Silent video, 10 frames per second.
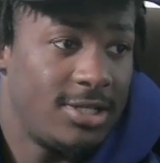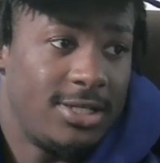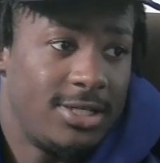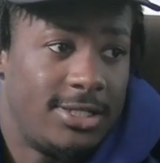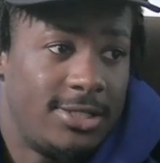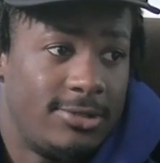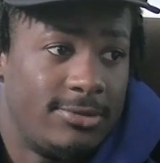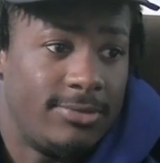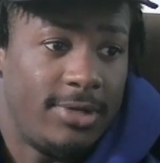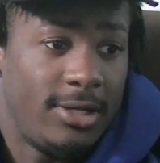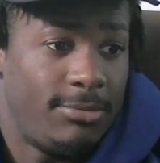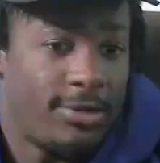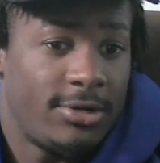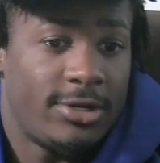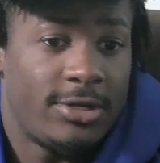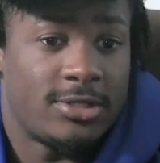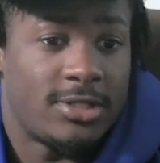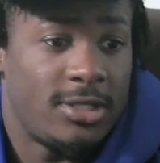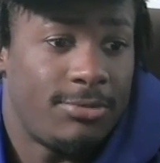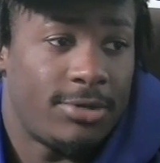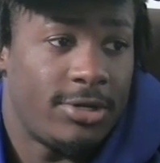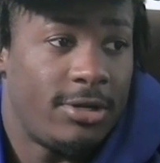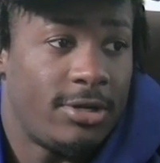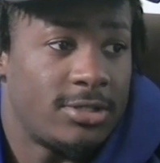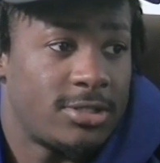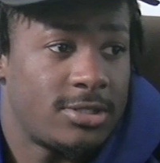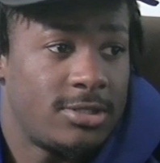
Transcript: um, indie periods, team periods,